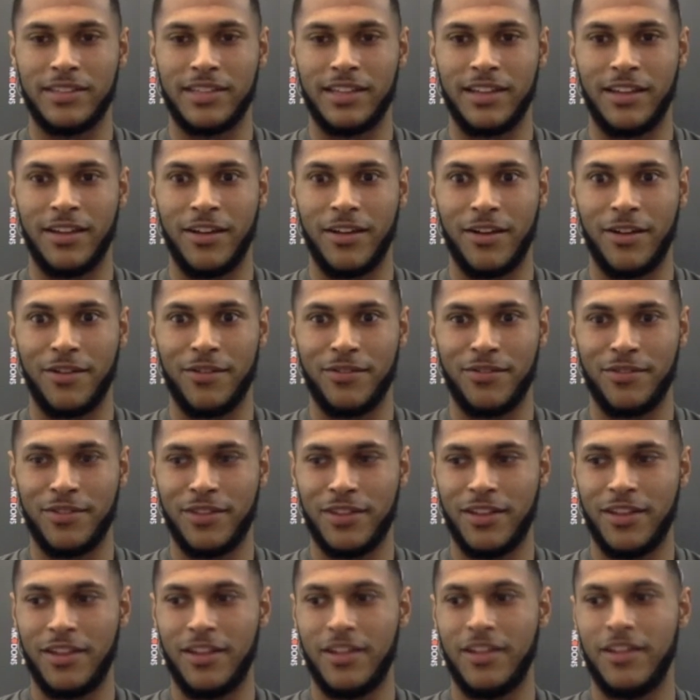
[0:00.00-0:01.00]
half.
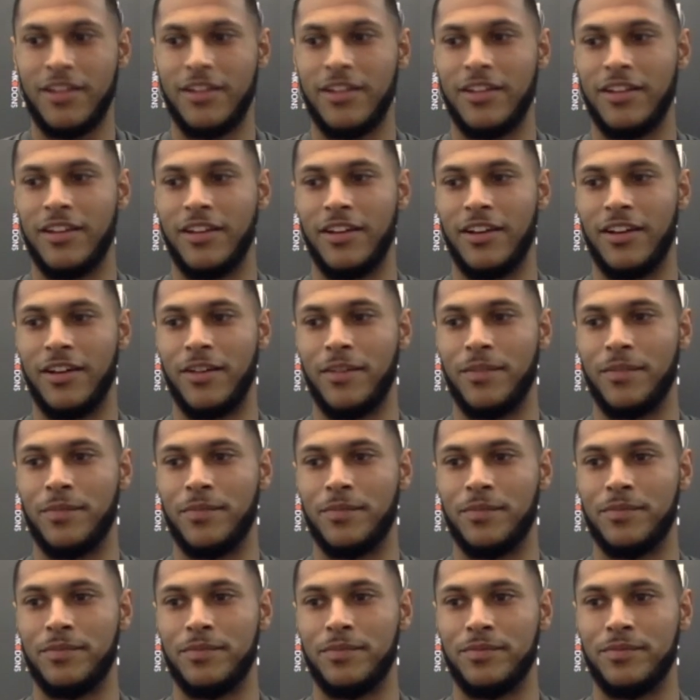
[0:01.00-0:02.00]

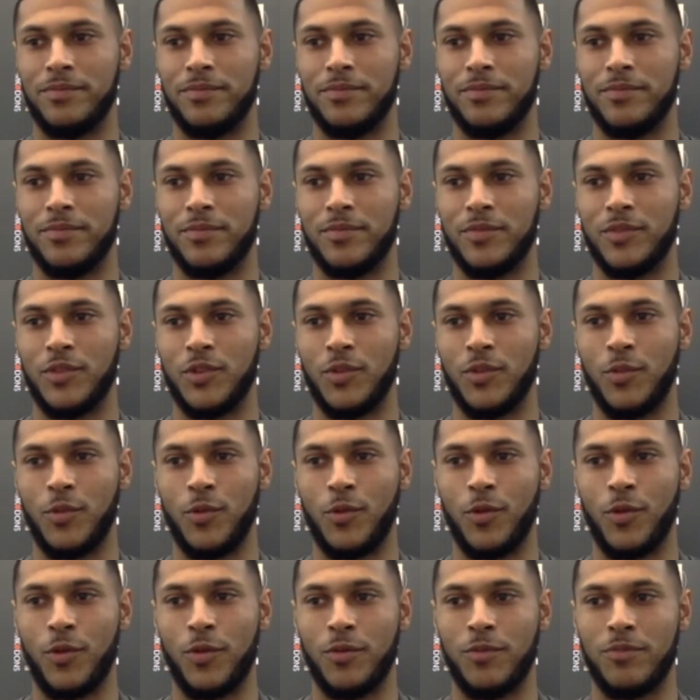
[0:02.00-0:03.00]
Um, you're
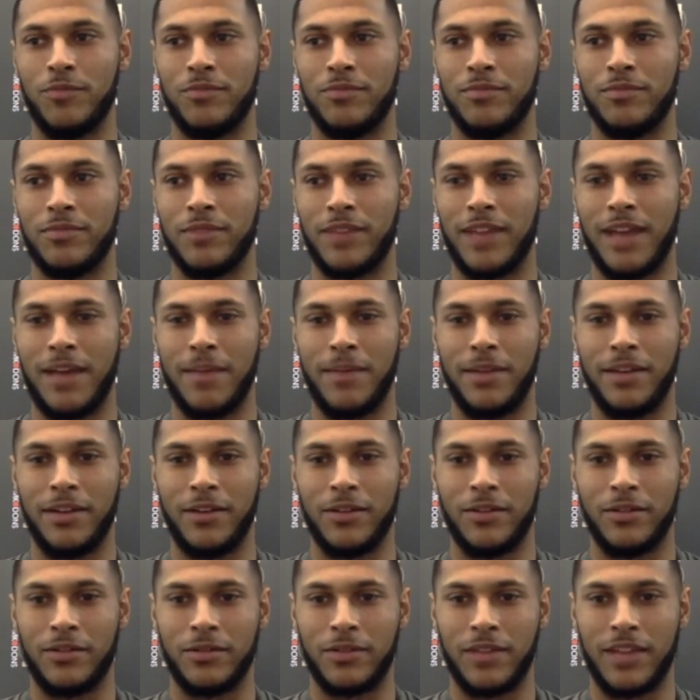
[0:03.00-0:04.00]
more gambling
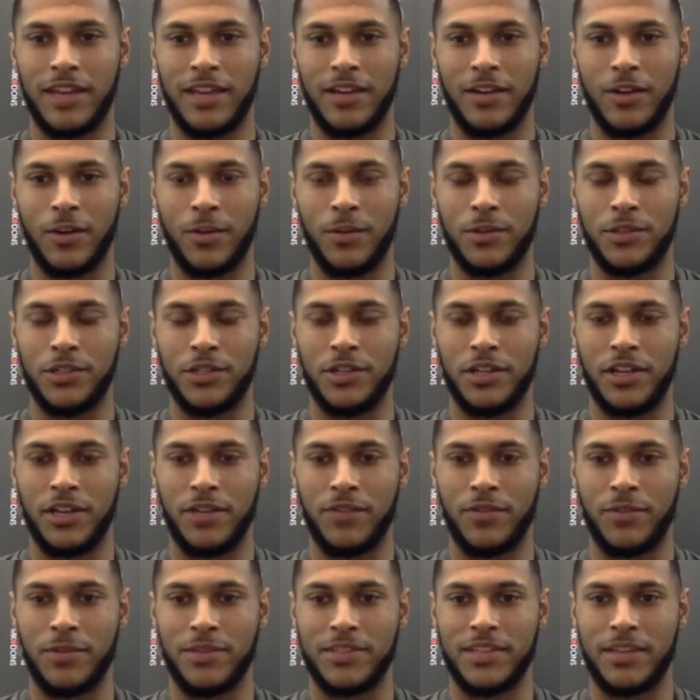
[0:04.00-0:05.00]
on getting an opportunity
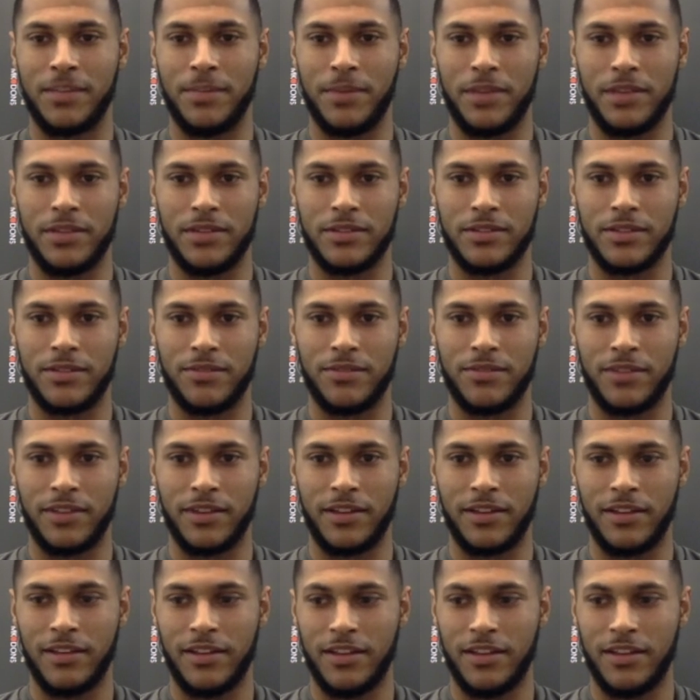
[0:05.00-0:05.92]
from a set piece or something.